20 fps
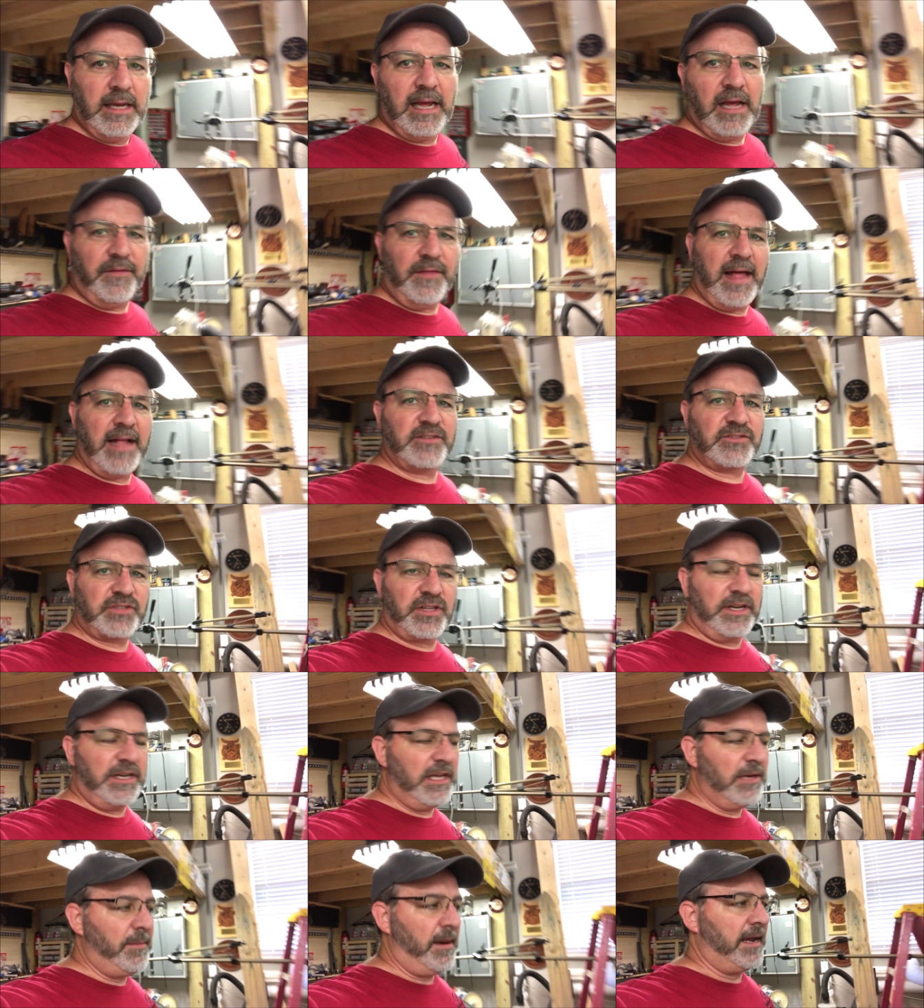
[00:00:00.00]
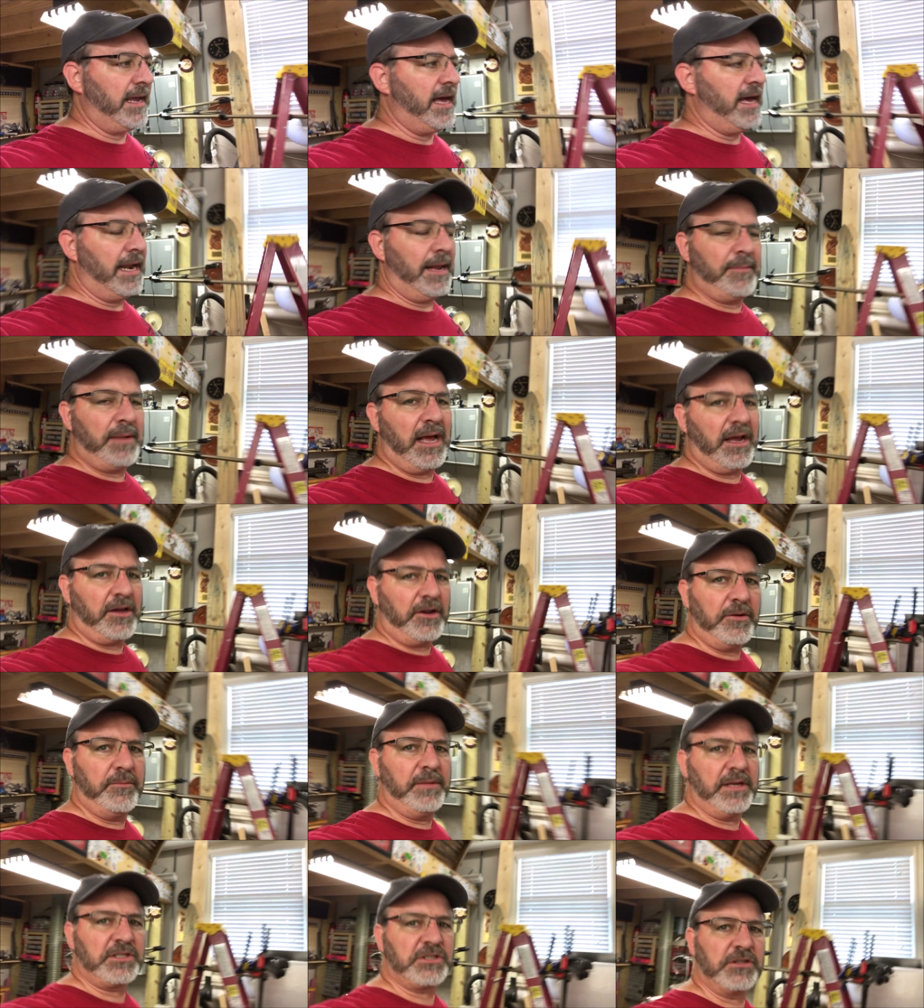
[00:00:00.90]
And that's the nib I got. I'm not
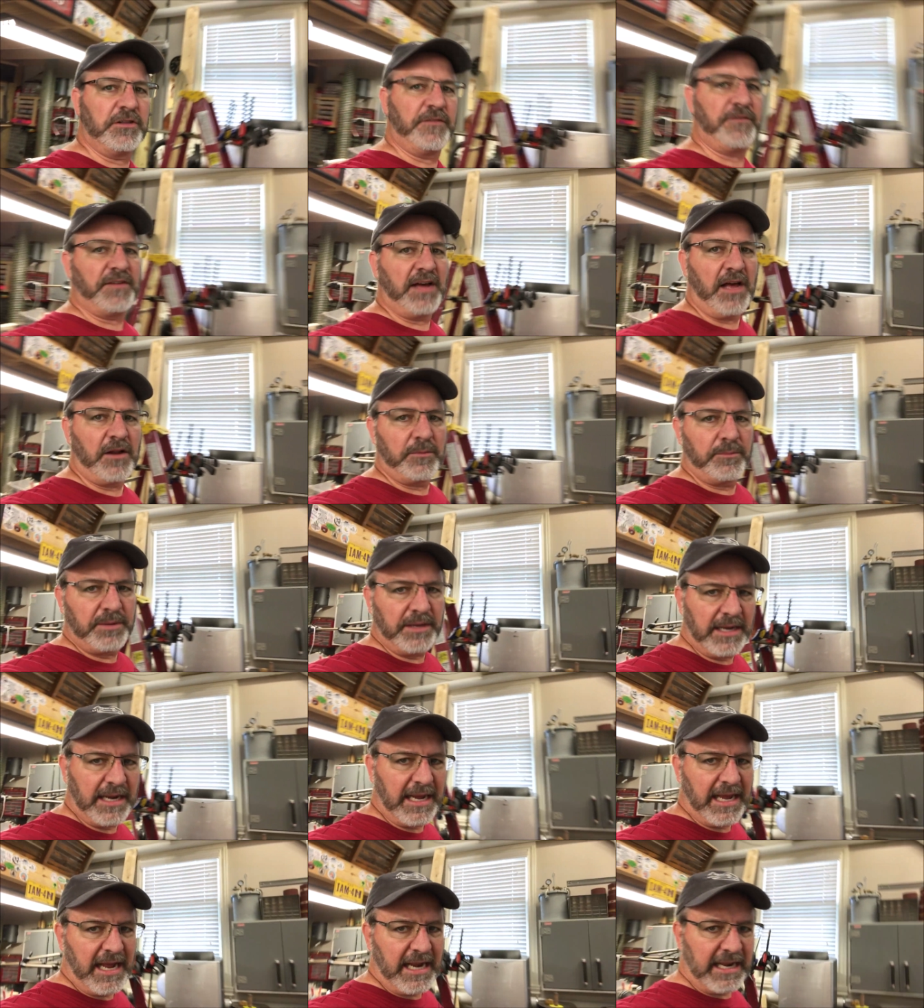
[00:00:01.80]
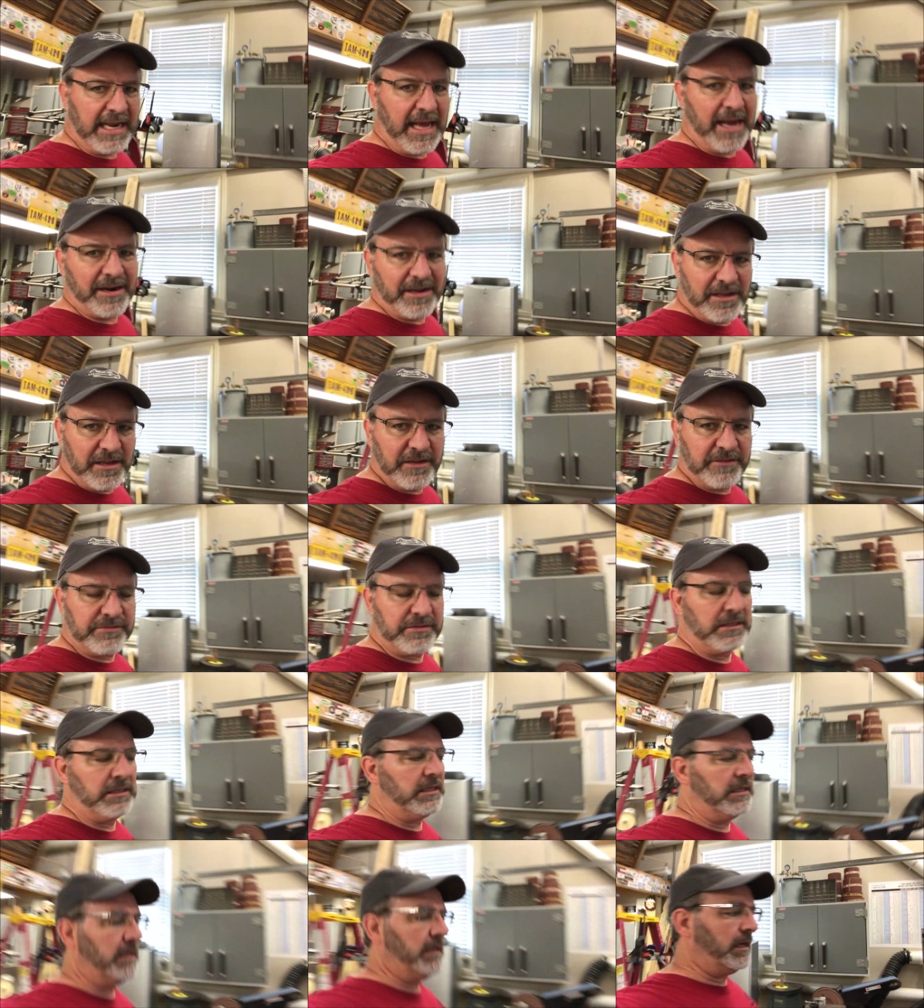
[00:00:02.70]
going to mention the fountain pen I got it out of.
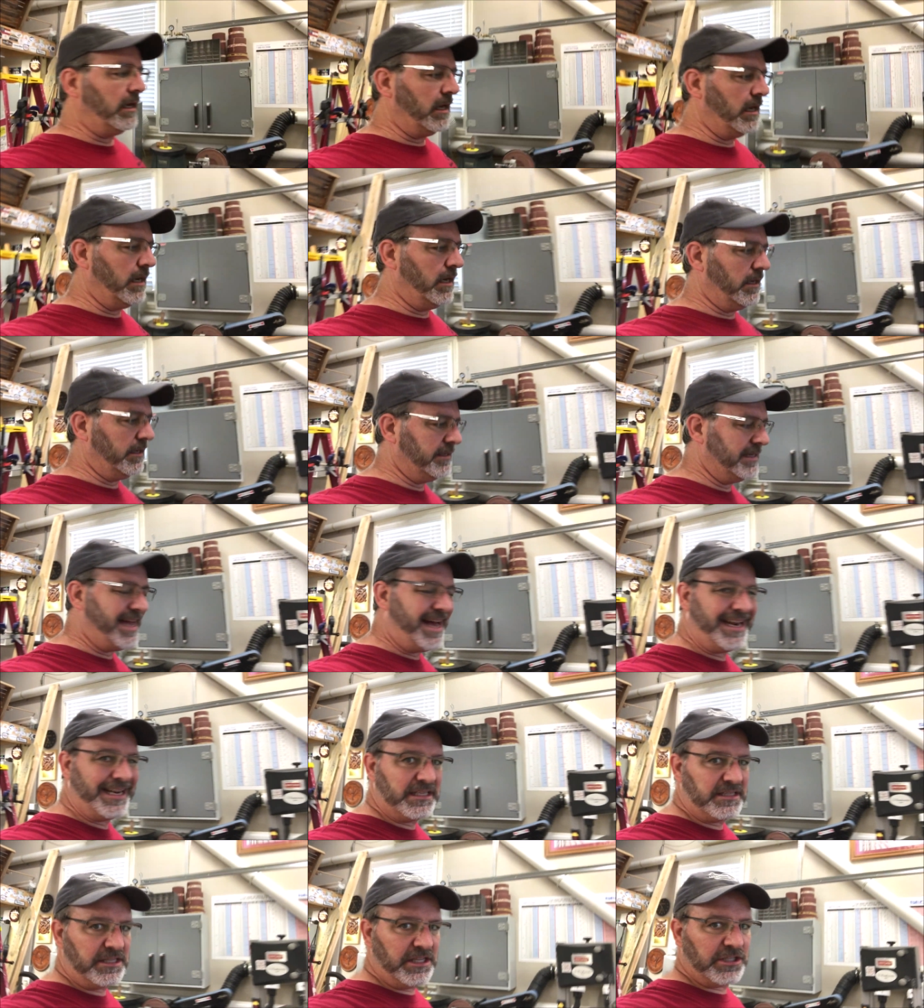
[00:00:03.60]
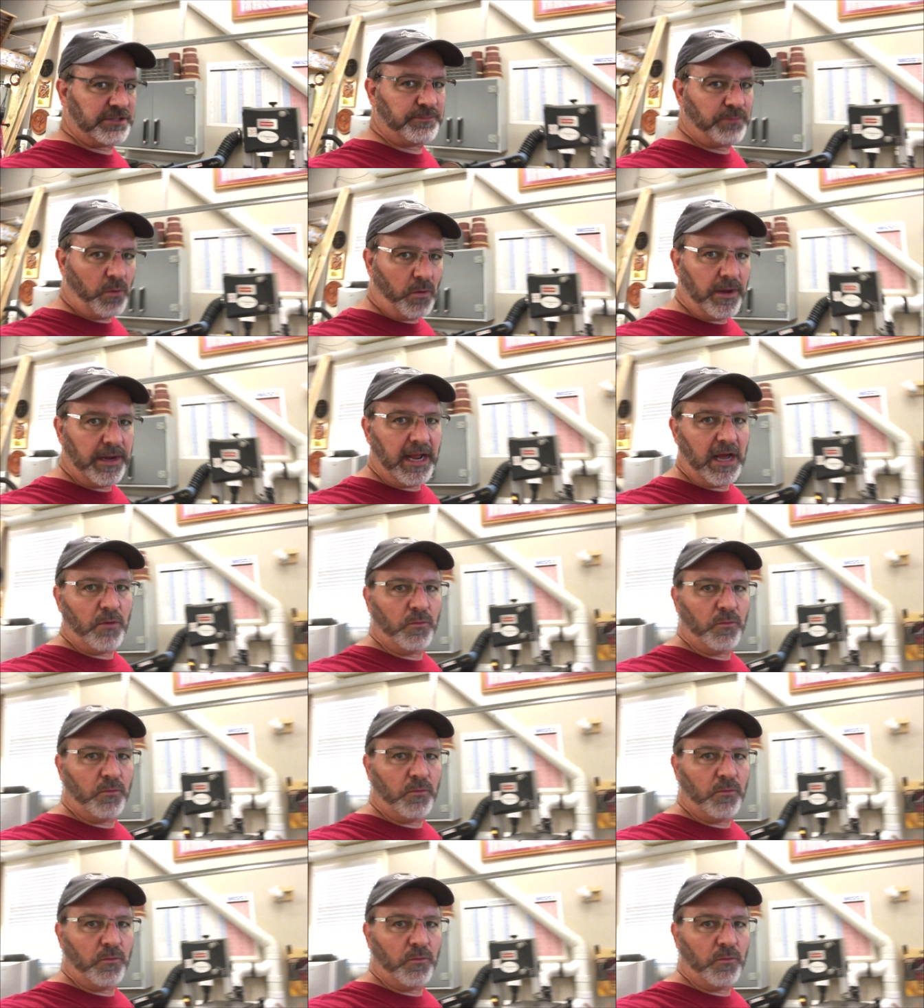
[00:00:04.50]
Not at this point.